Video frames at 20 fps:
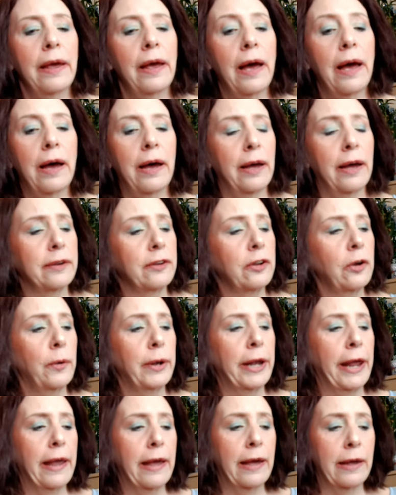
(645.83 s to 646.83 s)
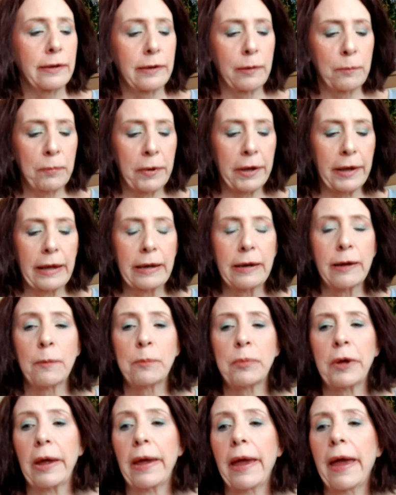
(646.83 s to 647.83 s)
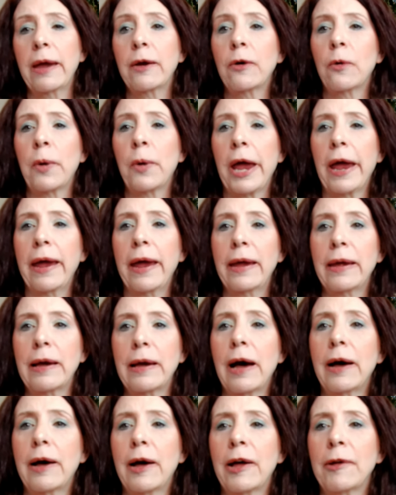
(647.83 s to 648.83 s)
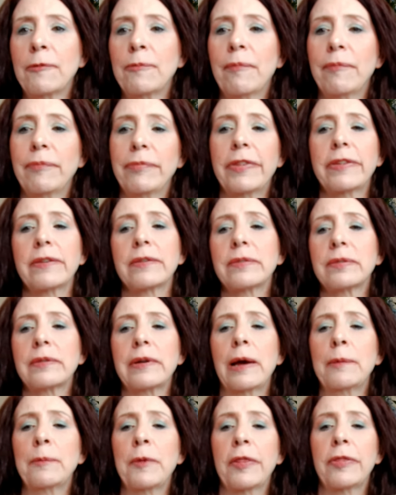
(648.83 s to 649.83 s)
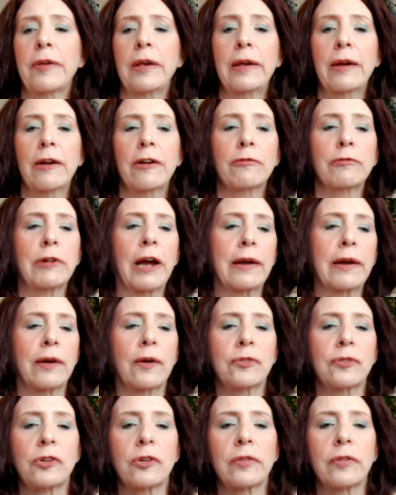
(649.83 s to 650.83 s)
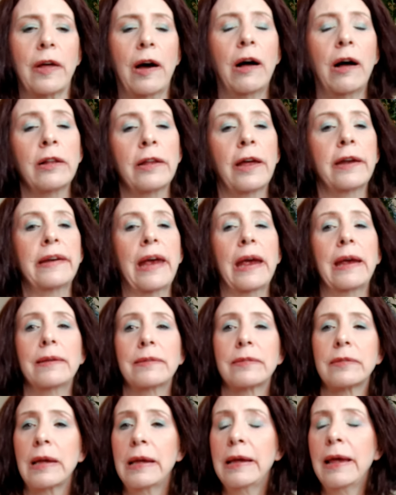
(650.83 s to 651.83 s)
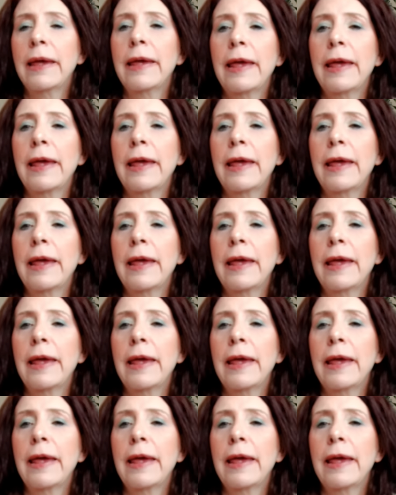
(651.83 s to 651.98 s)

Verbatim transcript: uh, going ahead and picking up AOA um, this time of the year, right after the holidays.